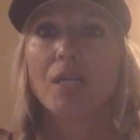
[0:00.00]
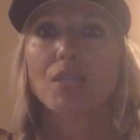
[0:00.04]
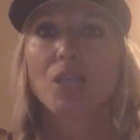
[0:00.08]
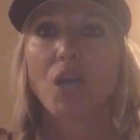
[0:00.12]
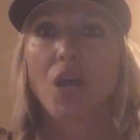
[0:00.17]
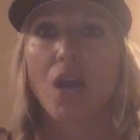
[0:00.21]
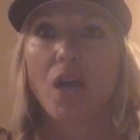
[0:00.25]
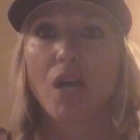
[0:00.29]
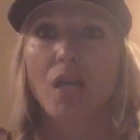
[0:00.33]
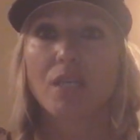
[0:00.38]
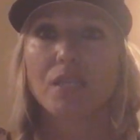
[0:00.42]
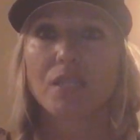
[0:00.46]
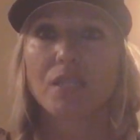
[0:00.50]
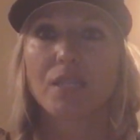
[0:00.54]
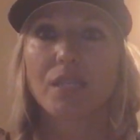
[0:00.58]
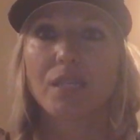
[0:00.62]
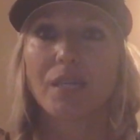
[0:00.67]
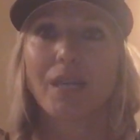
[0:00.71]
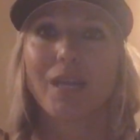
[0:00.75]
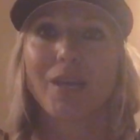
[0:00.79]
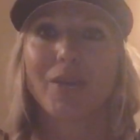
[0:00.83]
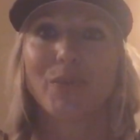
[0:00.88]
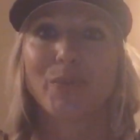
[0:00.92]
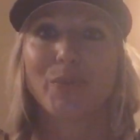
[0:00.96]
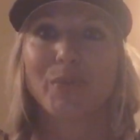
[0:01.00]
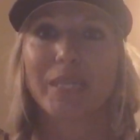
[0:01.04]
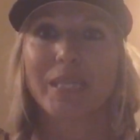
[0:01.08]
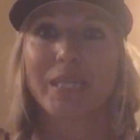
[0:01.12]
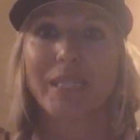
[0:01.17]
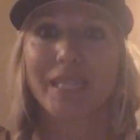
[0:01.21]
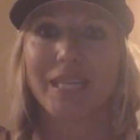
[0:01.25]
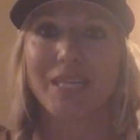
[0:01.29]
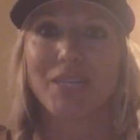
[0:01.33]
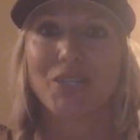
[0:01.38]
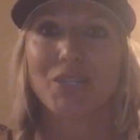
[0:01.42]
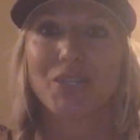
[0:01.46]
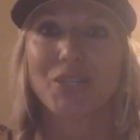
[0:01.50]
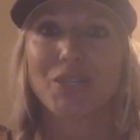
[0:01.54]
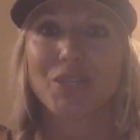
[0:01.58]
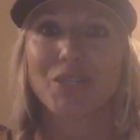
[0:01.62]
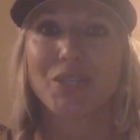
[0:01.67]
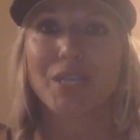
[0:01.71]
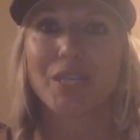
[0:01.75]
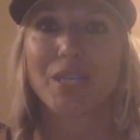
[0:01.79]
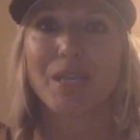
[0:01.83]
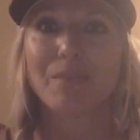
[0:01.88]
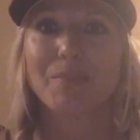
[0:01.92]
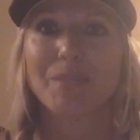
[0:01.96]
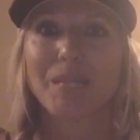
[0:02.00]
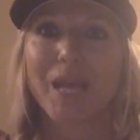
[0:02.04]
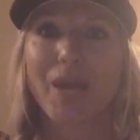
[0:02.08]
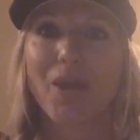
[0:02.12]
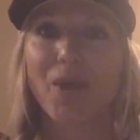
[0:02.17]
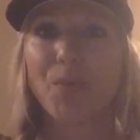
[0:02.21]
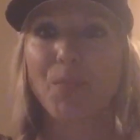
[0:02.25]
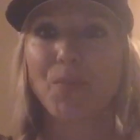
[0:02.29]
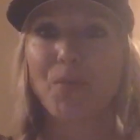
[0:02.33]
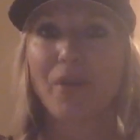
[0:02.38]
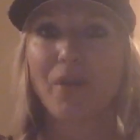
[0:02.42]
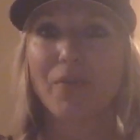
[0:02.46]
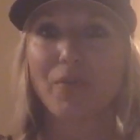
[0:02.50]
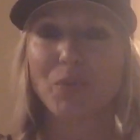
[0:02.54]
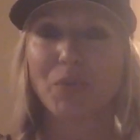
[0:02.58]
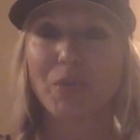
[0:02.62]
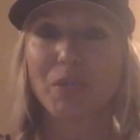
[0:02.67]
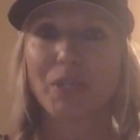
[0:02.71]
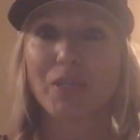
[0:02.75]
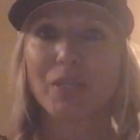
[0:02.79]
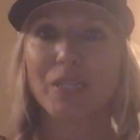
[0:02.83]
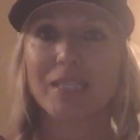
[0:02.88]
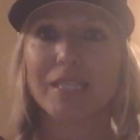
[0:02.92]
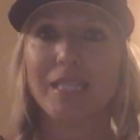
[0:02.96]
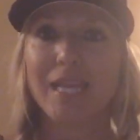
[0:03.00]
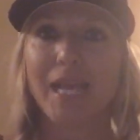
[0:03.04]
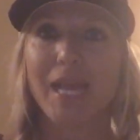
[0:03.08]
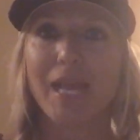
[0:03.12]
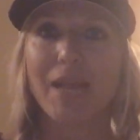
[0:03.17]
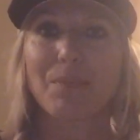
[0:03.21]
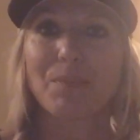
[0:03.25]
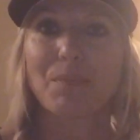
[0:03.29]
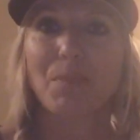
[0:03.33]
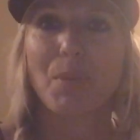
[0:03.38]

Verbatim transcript: toxic relationships. I hope you have a really good day.